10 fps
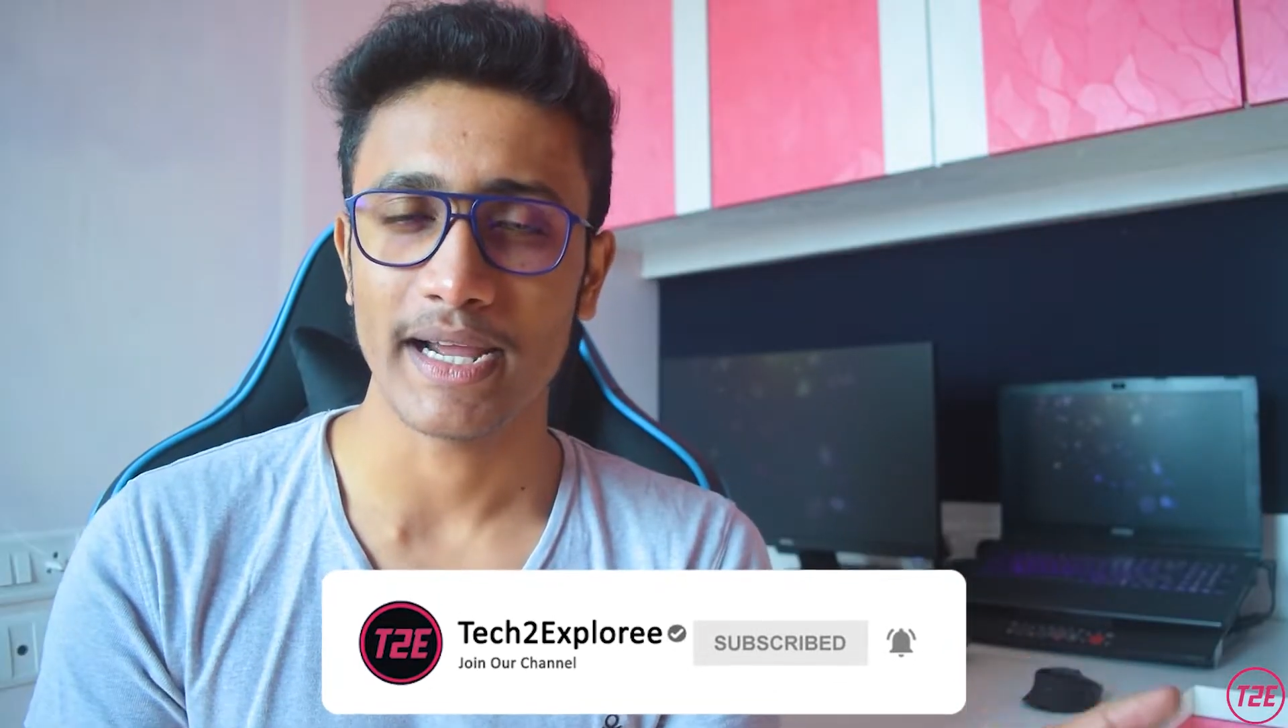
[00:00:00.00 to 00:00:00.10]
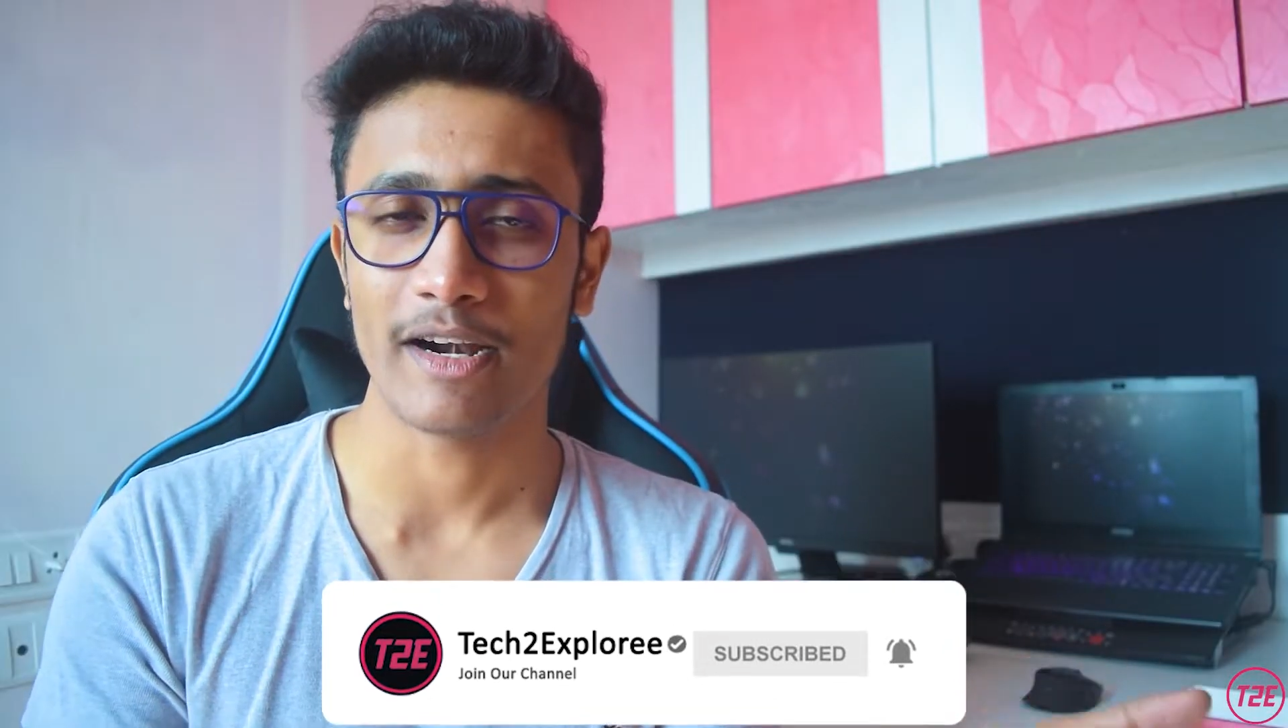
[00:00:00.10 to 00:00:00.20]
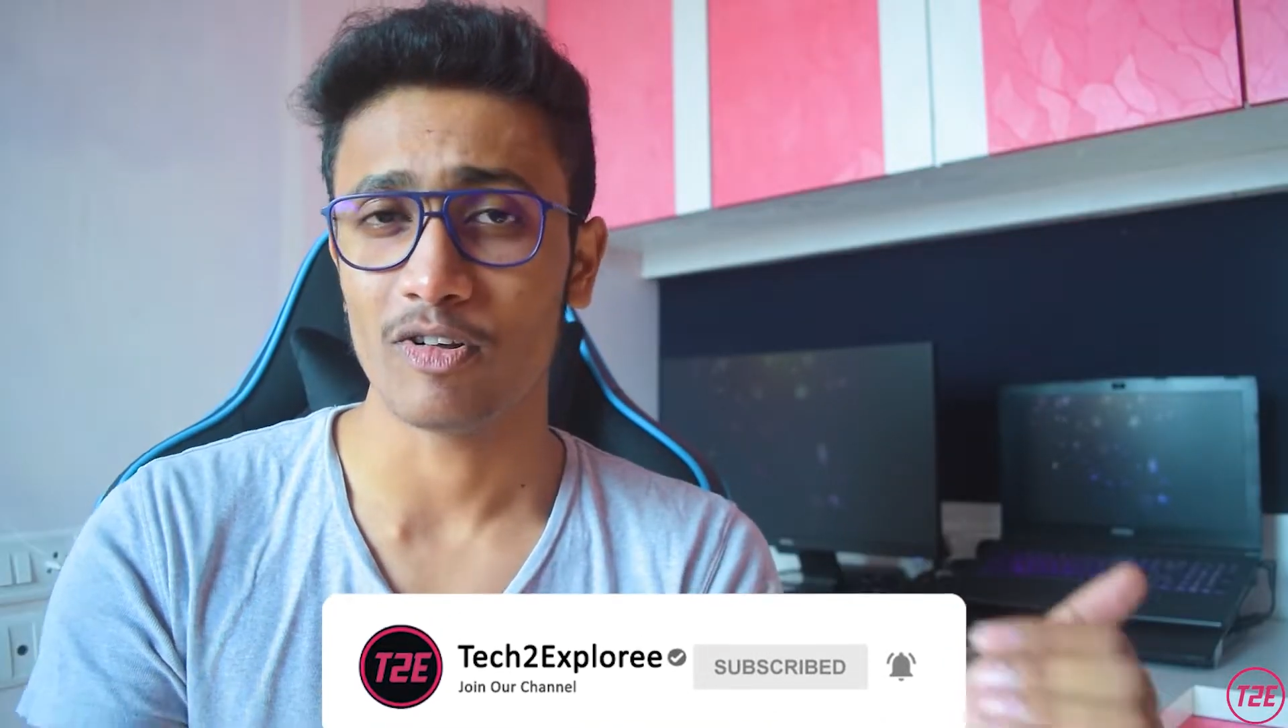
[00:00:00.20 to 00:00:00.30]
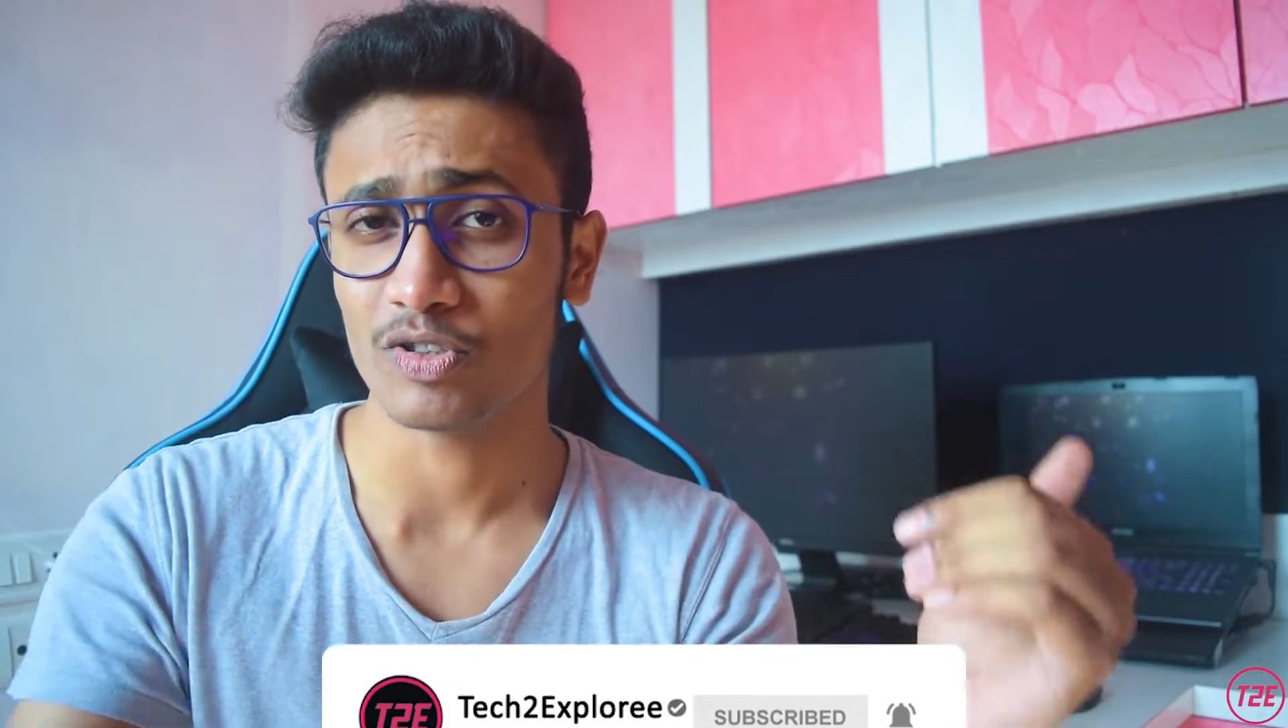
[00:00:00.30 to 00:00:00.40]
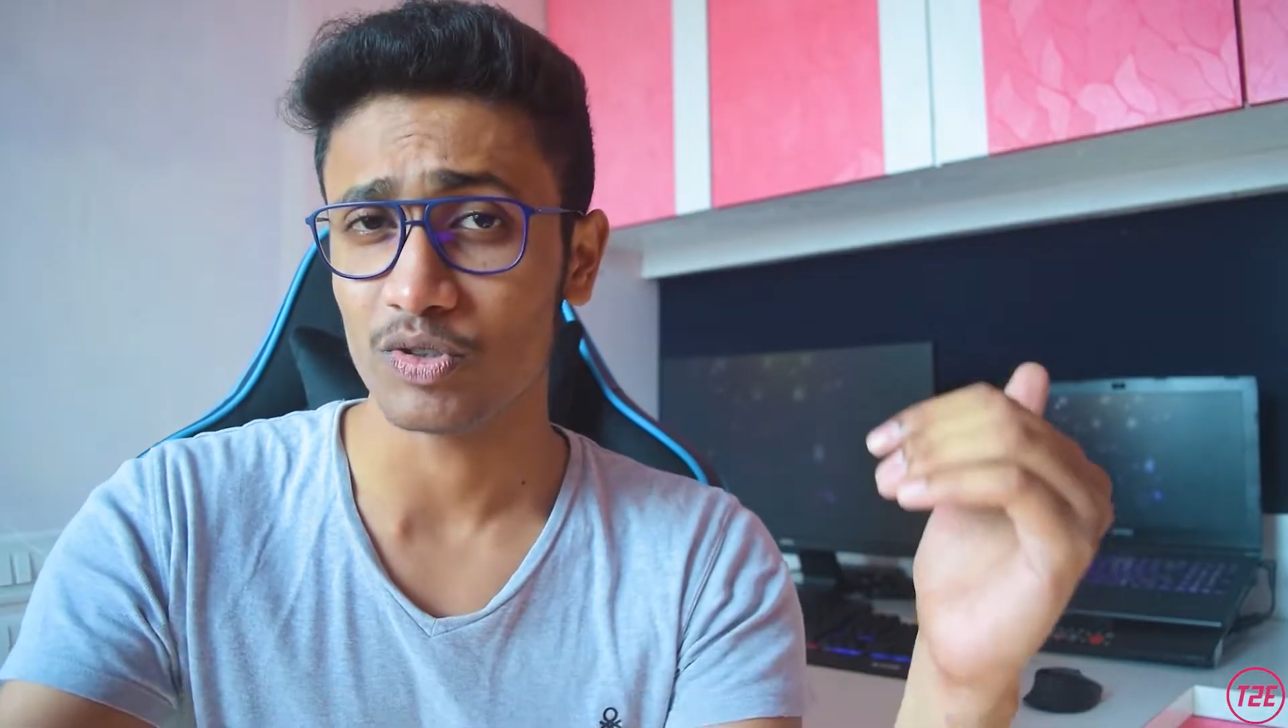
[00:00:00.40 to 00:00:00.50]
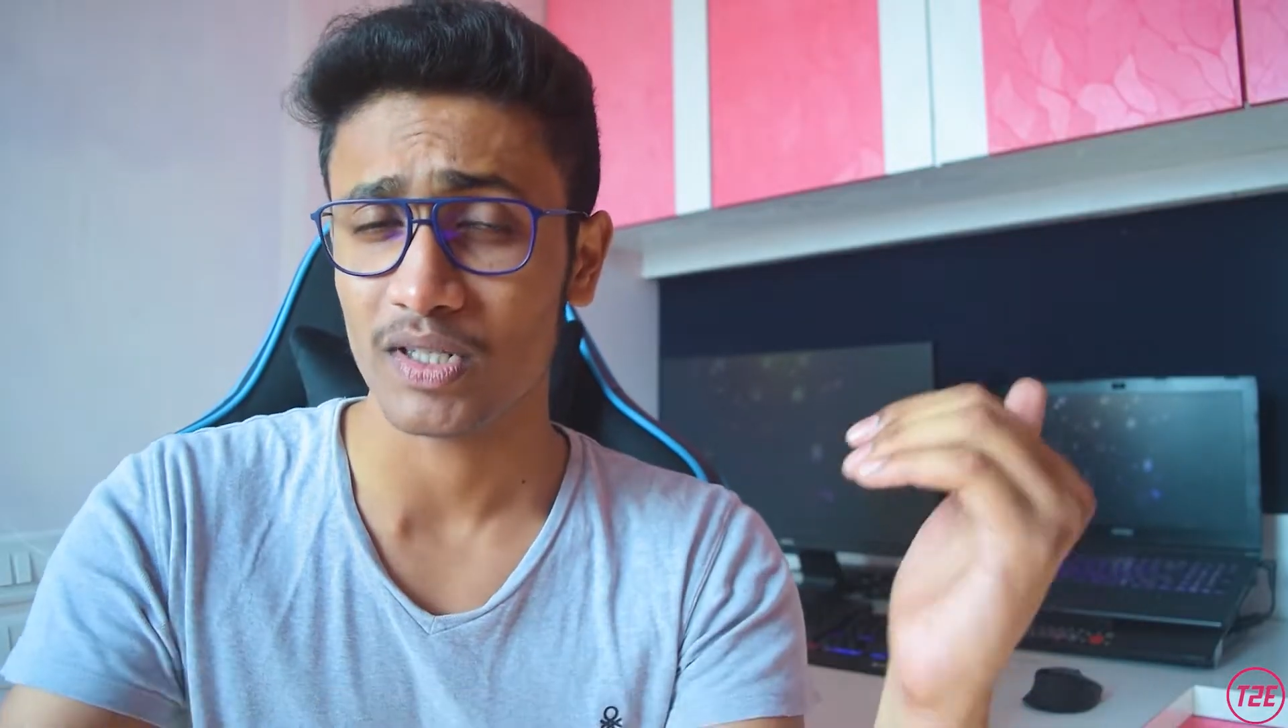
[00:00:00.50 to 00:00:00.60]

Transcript: and also